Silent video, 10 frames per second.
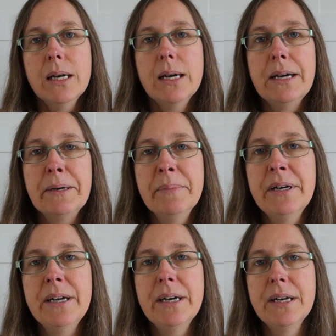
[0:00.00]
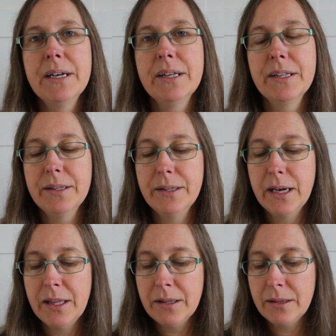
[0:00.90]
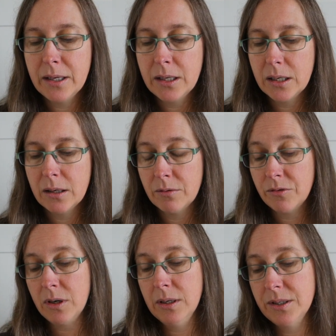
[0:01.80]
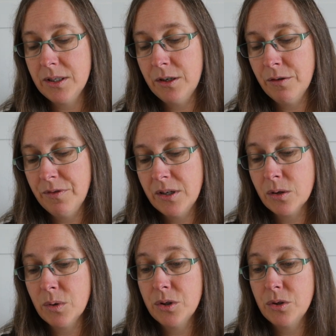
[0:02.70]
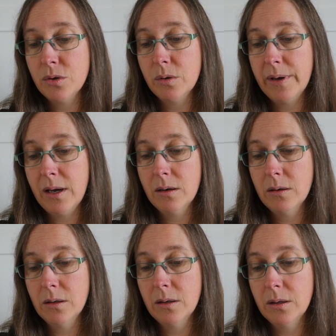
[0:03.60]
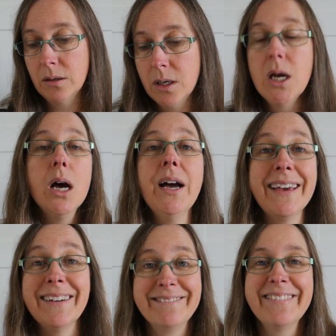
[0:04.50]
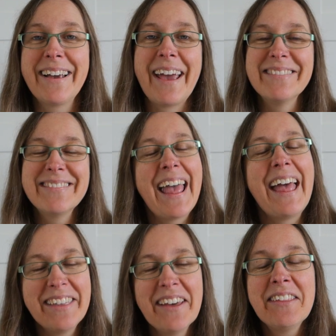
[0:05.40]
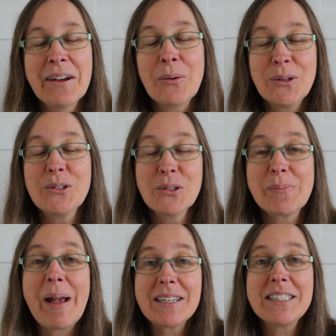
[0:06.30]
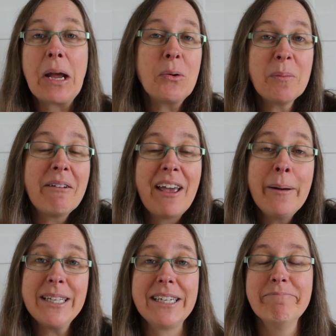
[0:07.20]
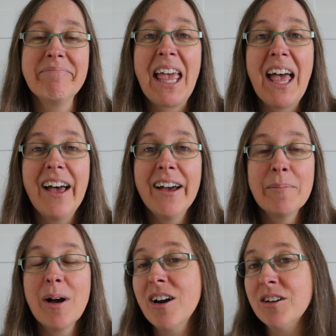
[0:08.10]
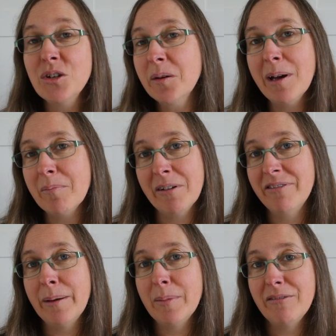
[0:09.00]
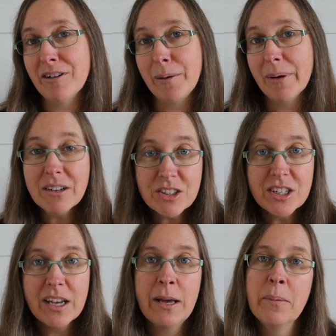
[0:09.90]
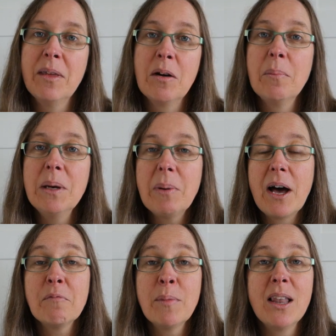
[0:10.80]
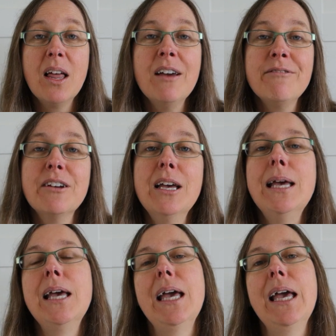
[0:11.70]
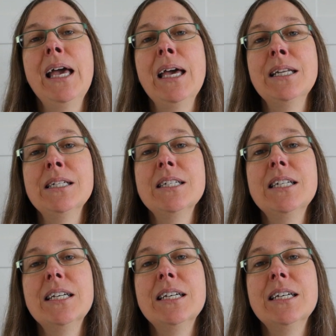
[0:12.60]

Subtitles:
The other thing, now I've got a list here of things I want to talk about. Oh yeah, okay. The other thing I wanted to talk about today was my family. I don't talk about my family very much. They're a big part of my life, and